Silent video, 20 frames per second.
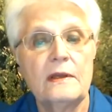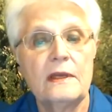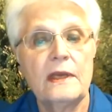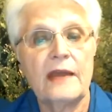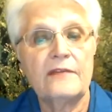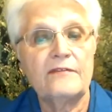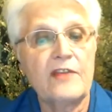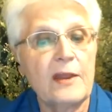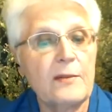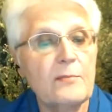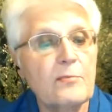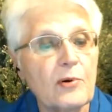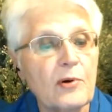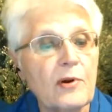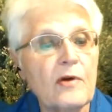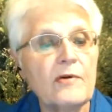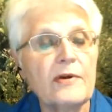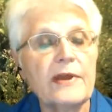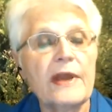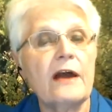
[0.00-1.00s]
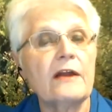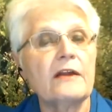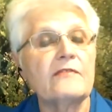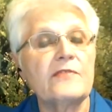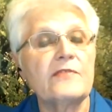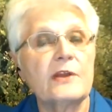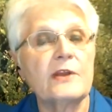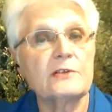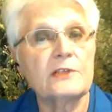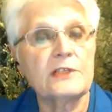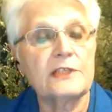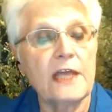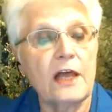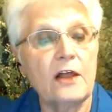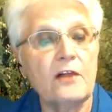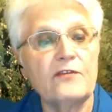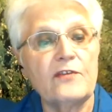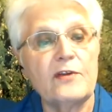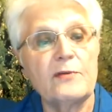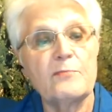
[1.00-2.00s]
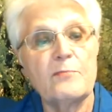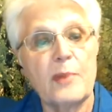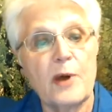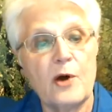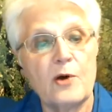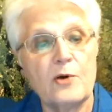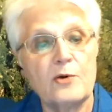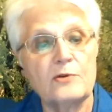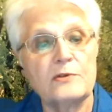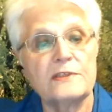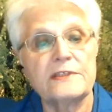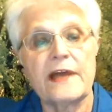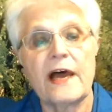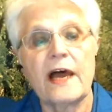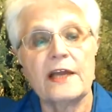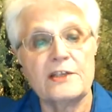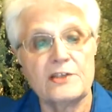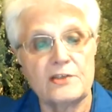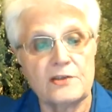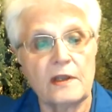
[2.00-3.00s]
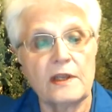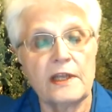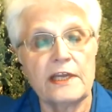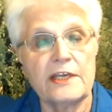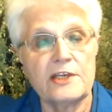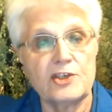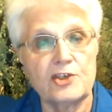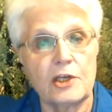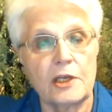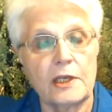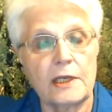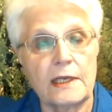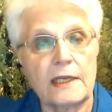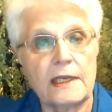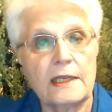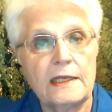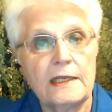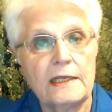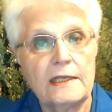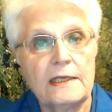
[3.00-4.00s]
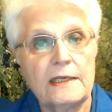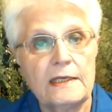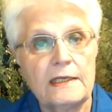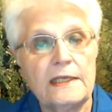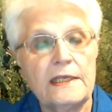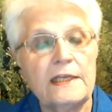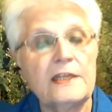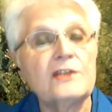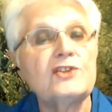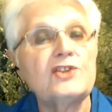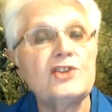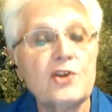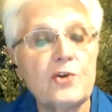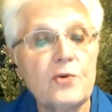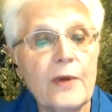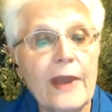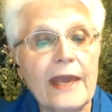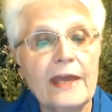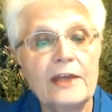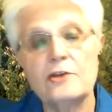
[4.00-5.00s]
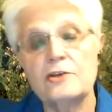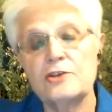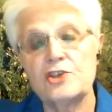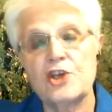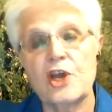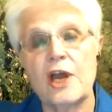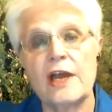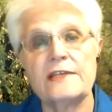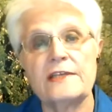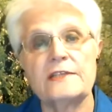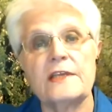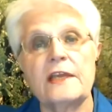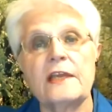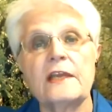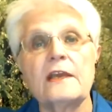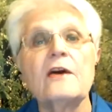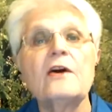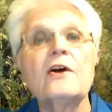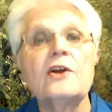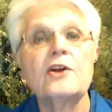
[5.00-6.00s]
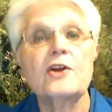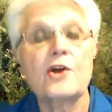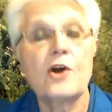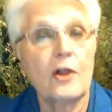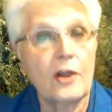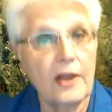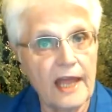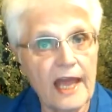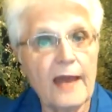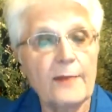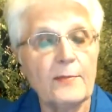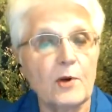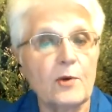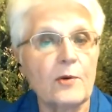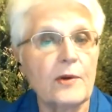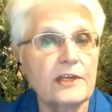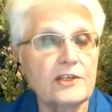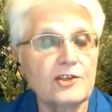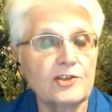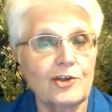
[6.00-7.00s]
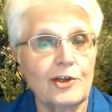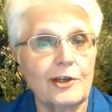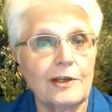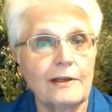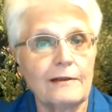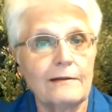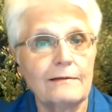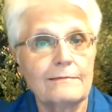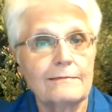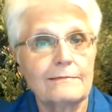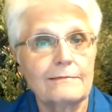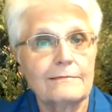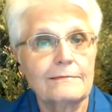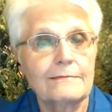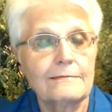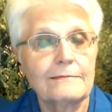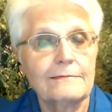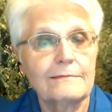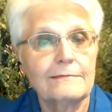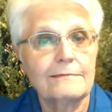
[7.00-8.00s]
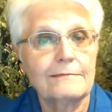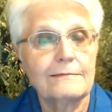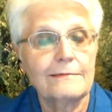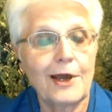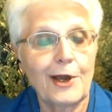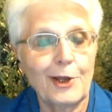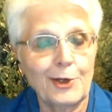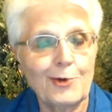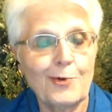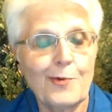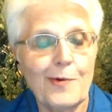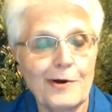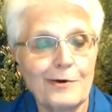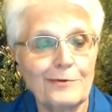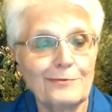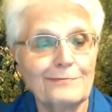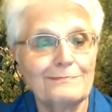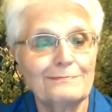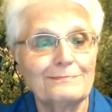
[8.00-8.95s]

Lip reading: and they broke out of their self-imposed isolation into energizing collaboration," unquote.